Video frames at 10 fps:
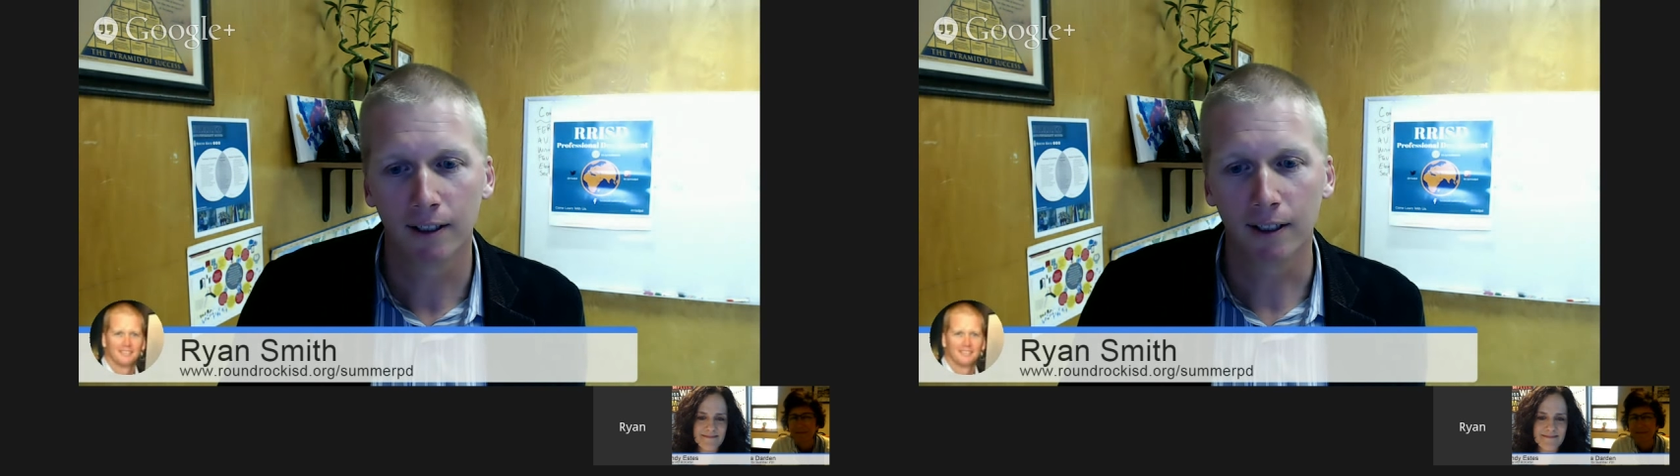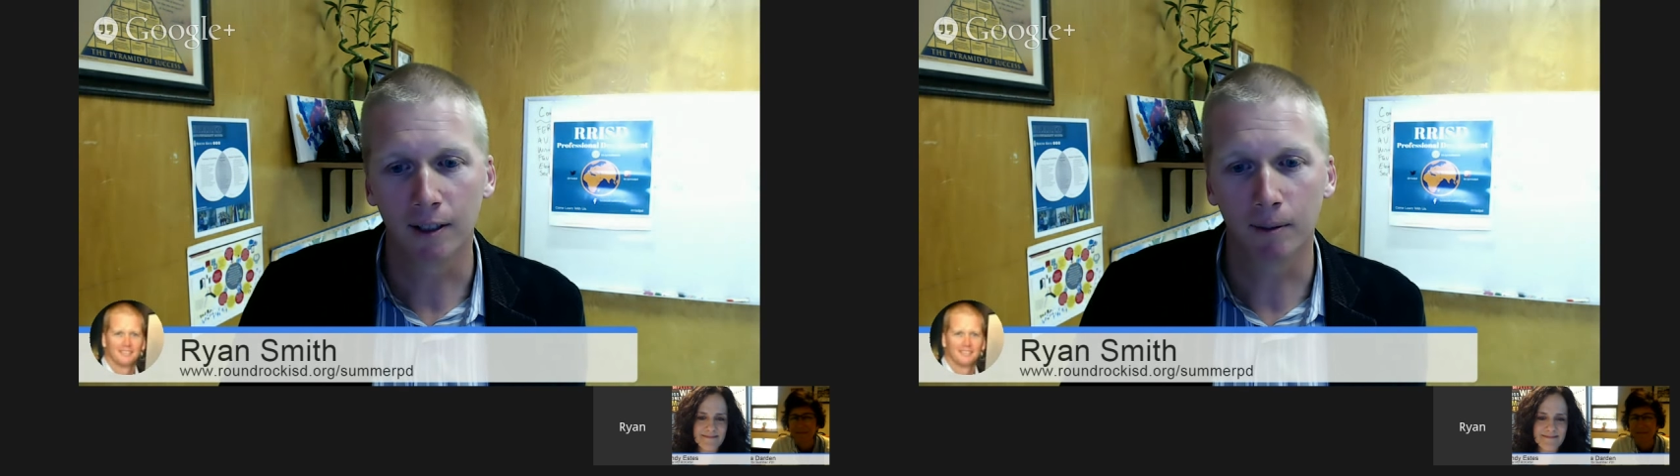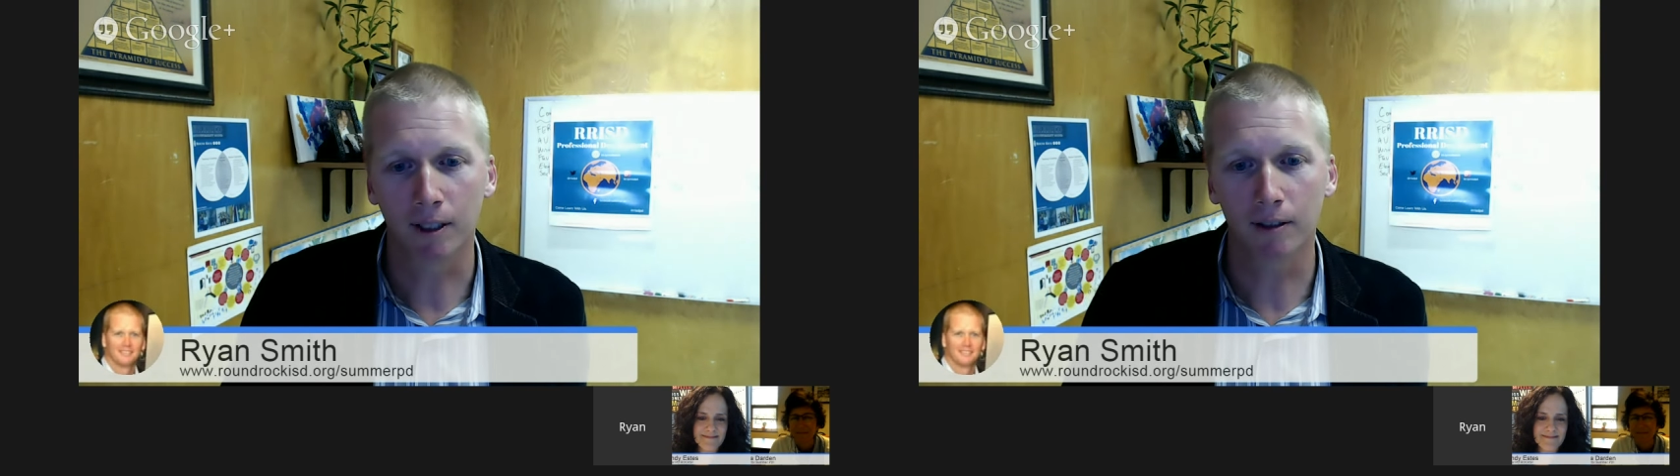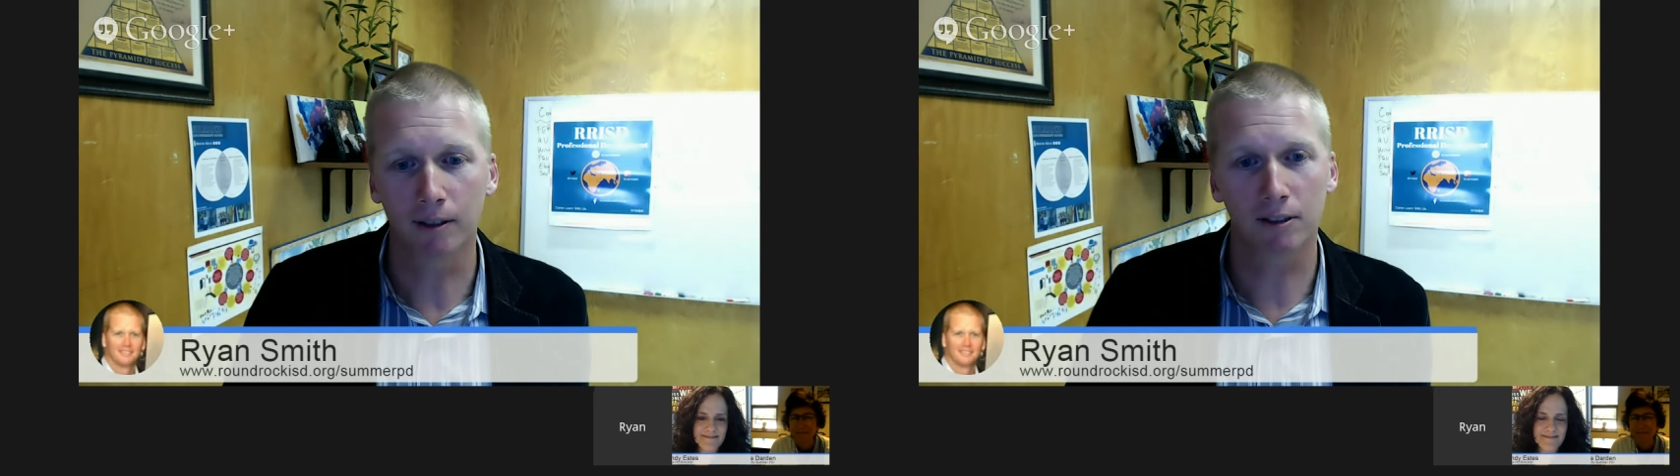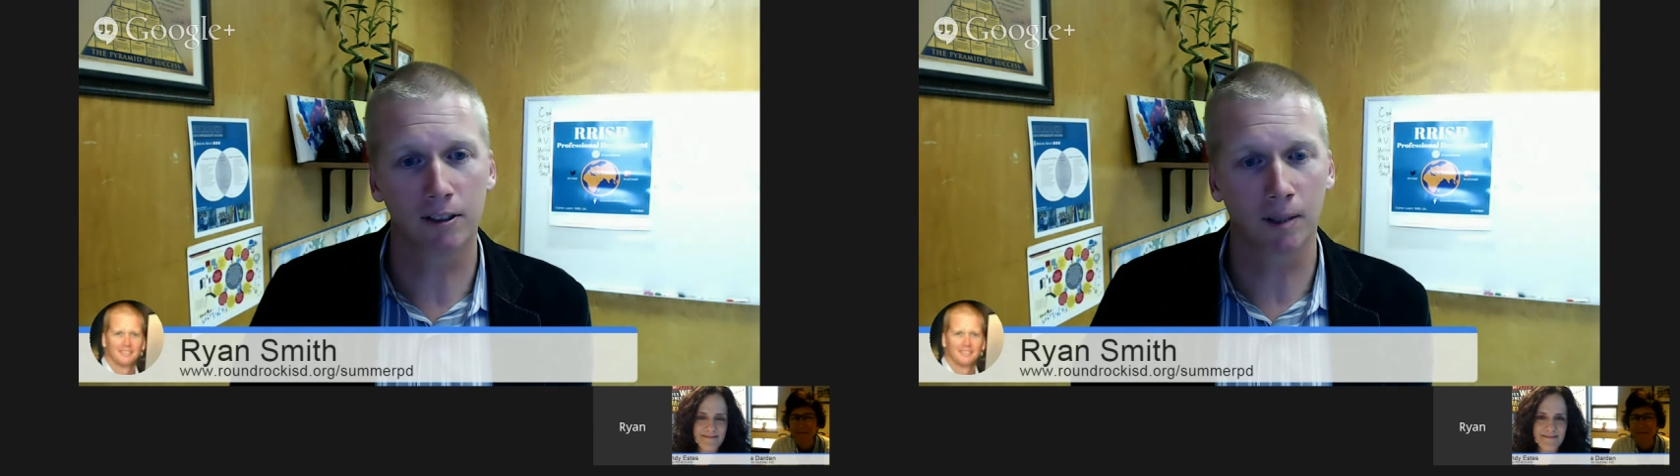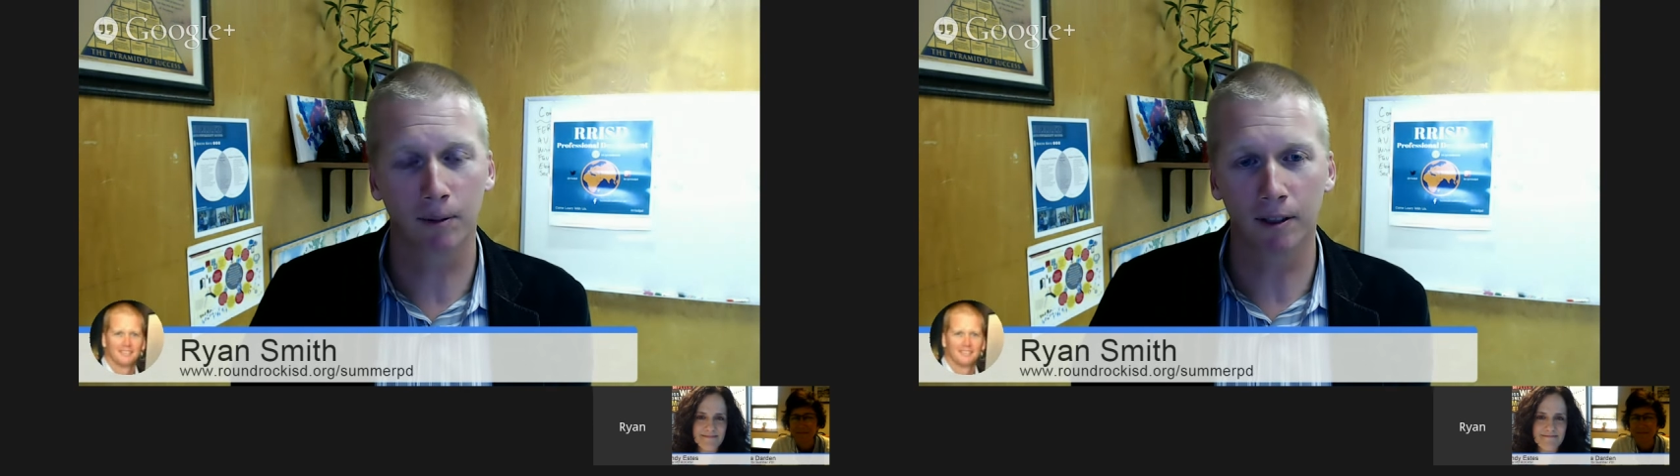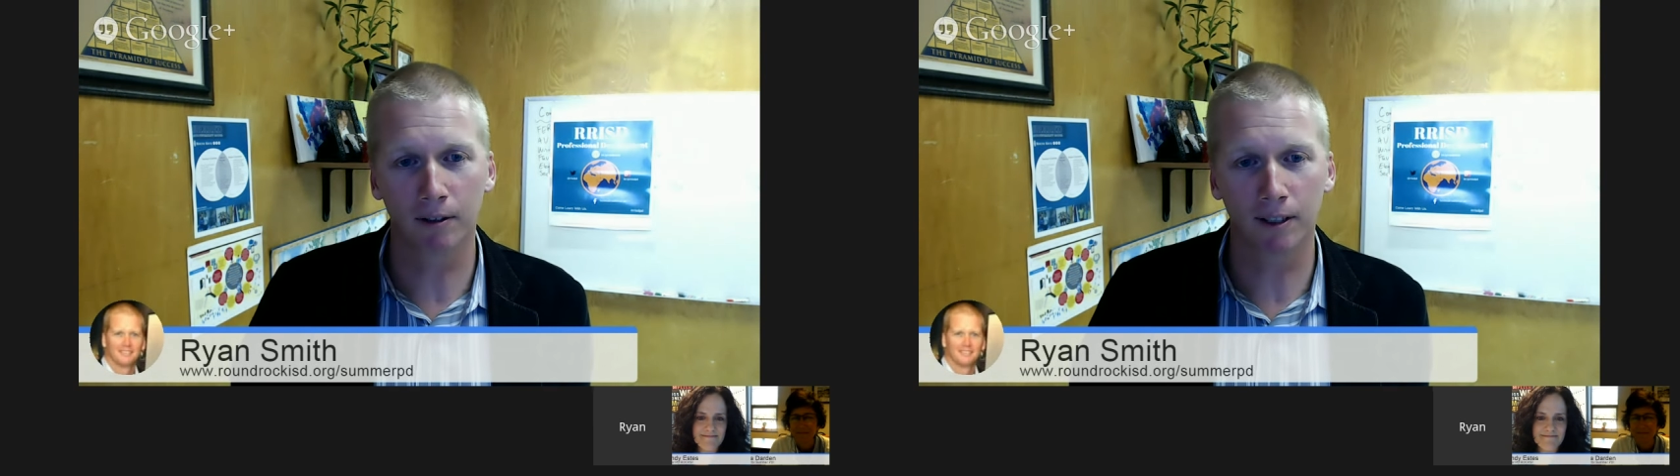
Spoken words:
There's a couple other